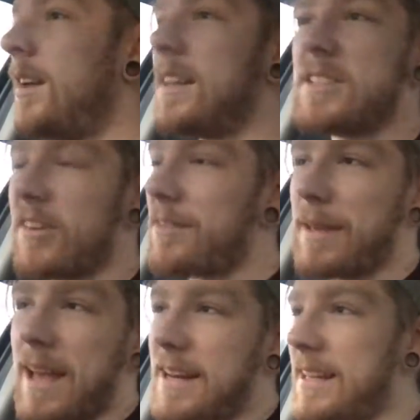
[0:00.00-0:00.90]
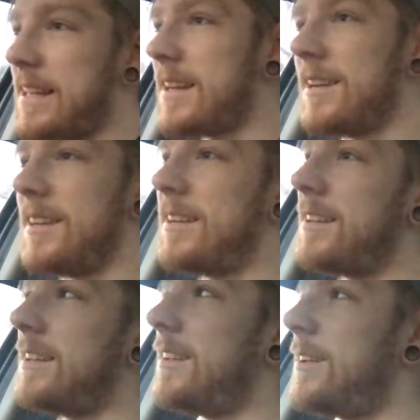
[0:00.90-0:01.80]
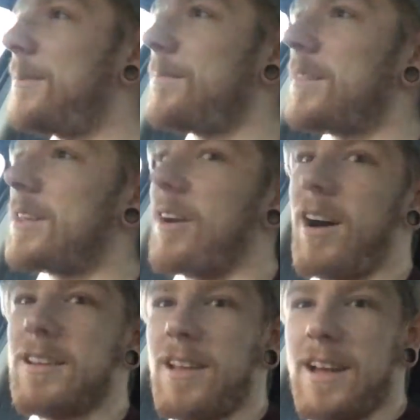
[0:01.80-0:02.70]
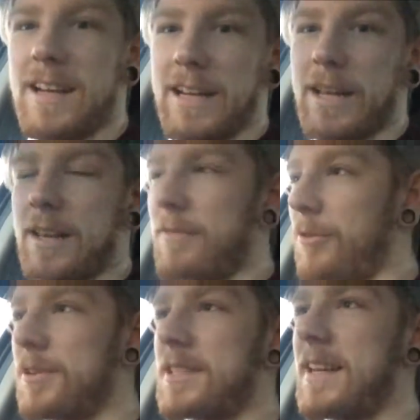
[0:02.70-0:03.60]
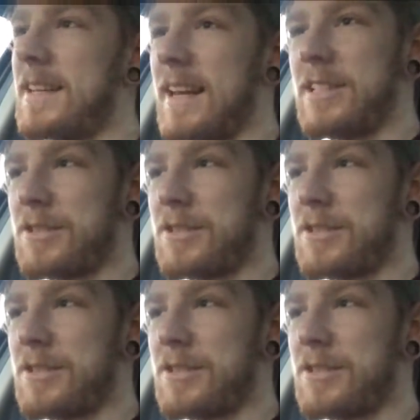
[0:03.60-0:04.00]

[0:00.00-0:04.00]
There's not going to be any guideline, any routine, any